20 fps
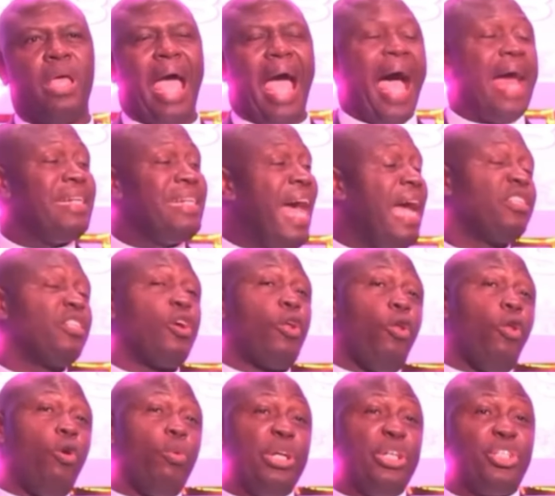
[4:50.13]
And that
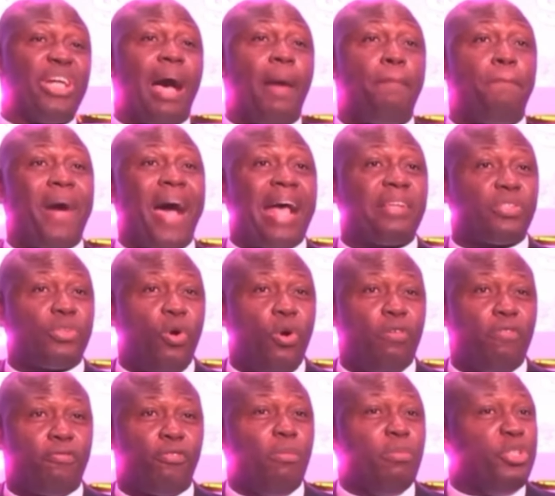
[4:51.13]
glory shall pass
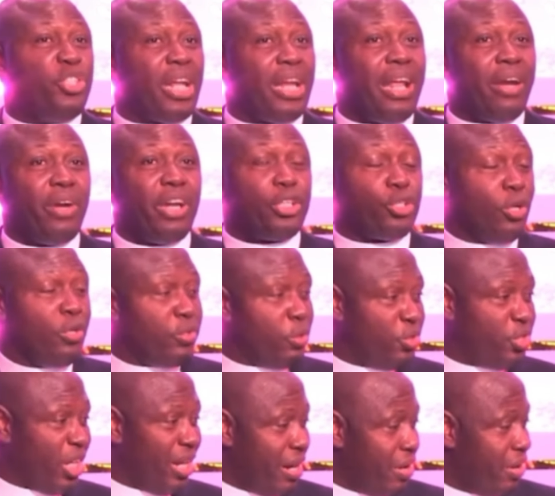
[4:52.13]
on from generation
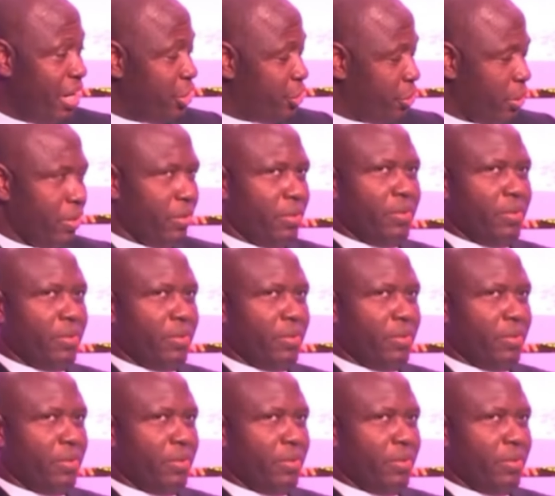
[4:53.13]
to generation.